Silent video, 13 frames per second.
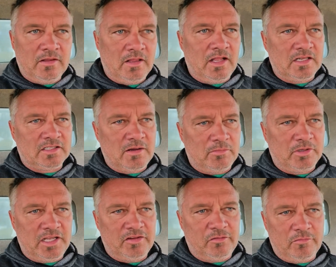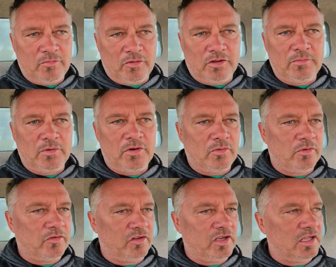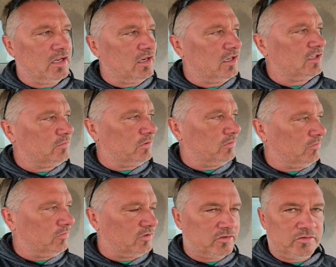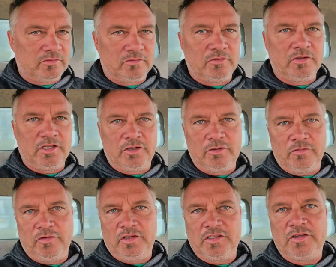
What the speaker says: last couple of days we've really been noticing it, and it's been really goofy.